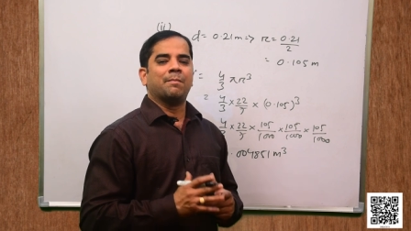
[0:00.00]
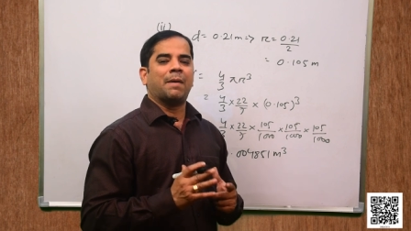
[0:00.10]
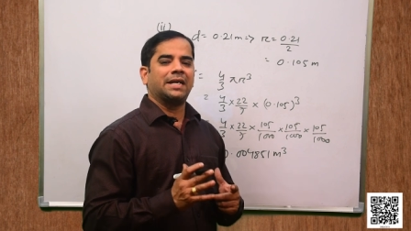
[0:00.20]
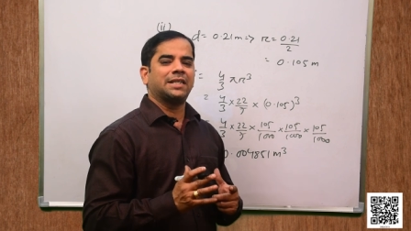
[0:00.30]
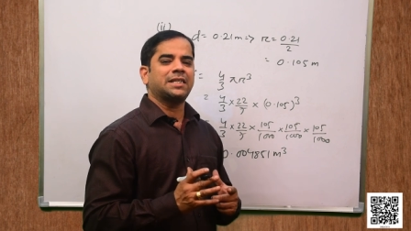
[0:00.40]

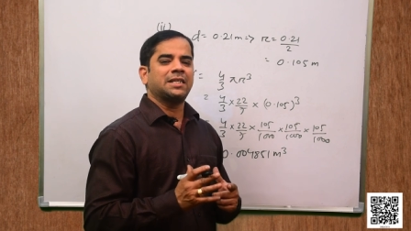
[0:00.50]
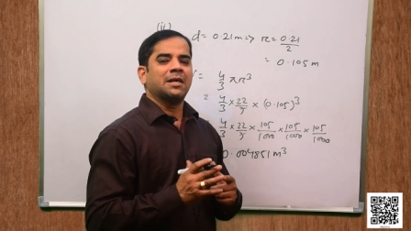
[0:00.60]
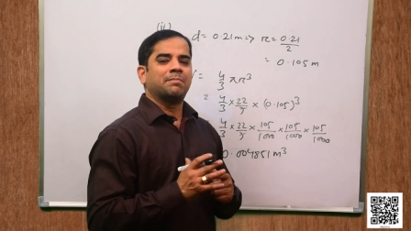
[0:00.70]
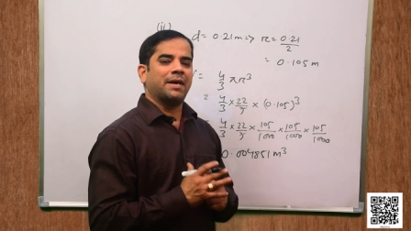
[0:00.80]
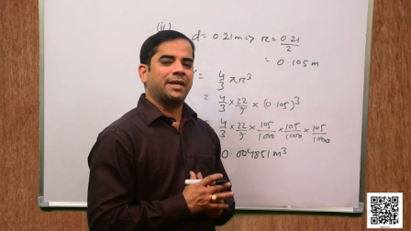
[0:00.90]
by the
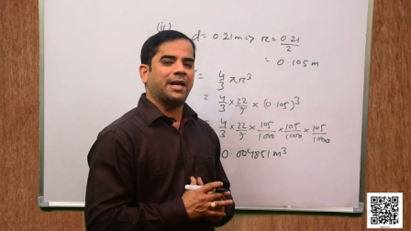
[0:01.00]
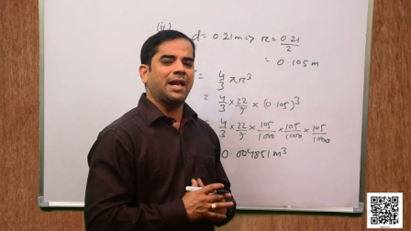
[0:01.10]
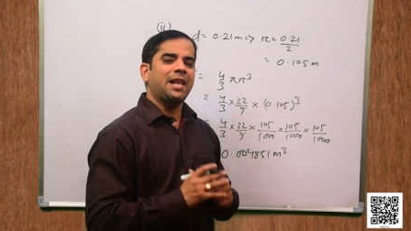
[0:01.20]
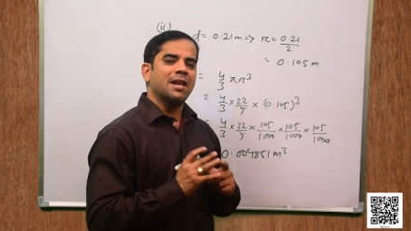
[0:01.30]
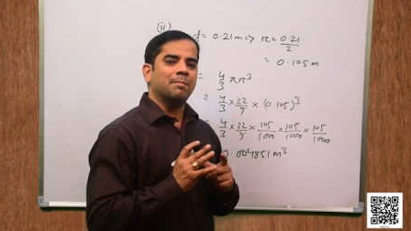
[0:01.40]

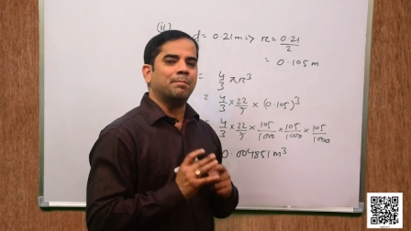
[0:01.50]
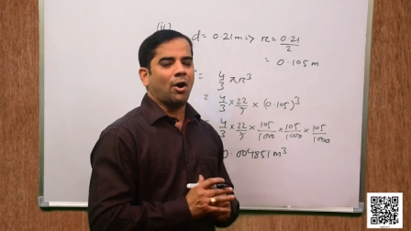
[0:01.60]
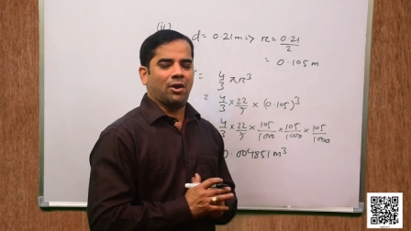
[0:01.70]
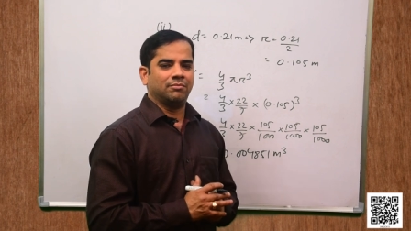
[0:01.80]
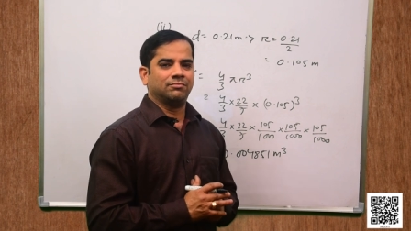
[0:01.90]
spherical
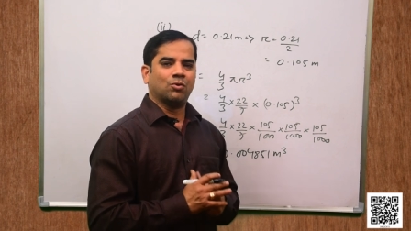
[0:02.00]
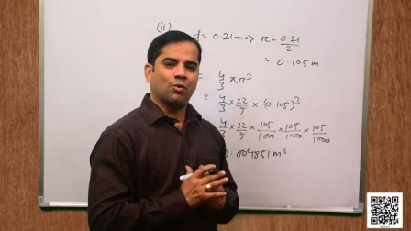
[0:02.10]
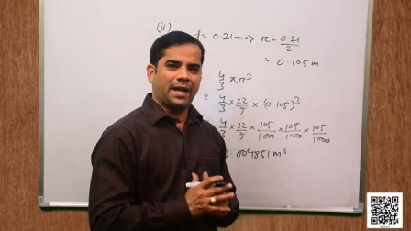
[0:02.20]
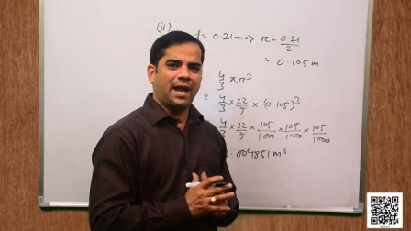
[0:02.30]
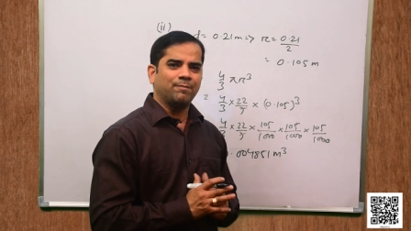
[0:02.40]
ball.
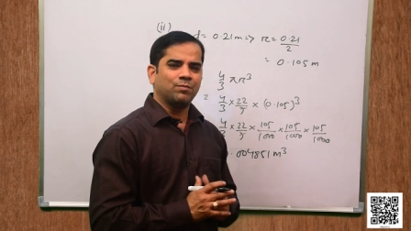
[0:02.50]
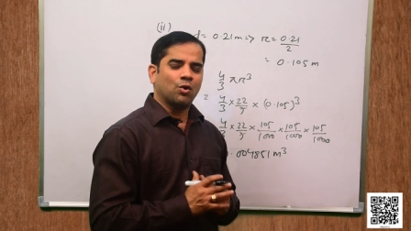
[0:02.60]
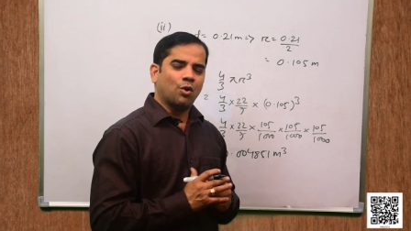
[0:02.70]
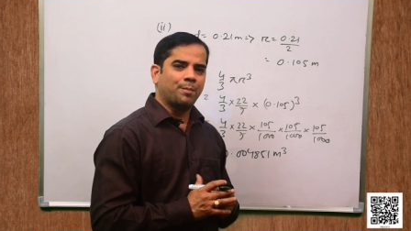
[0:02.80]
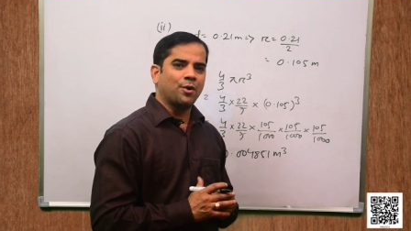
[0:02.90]
Okay.
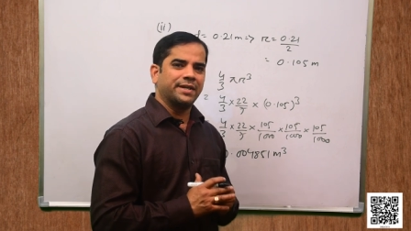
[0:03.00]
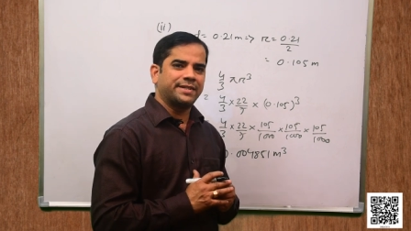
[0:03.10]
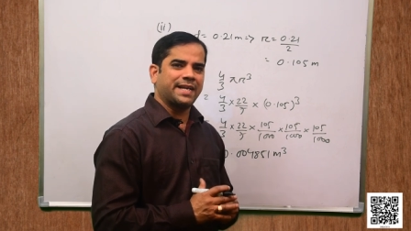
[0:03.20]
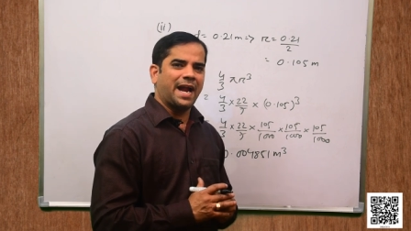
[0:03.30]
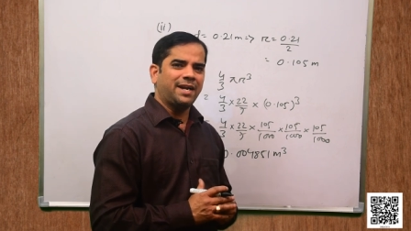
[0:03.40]
Hope you
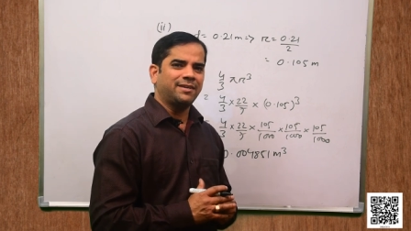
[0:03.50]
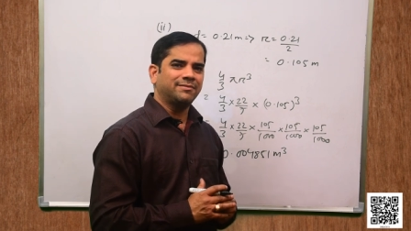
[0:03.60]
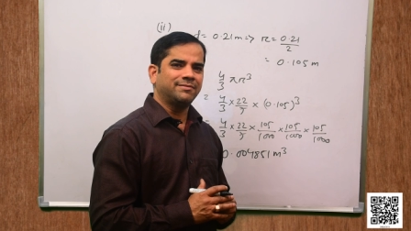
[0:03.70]
understand.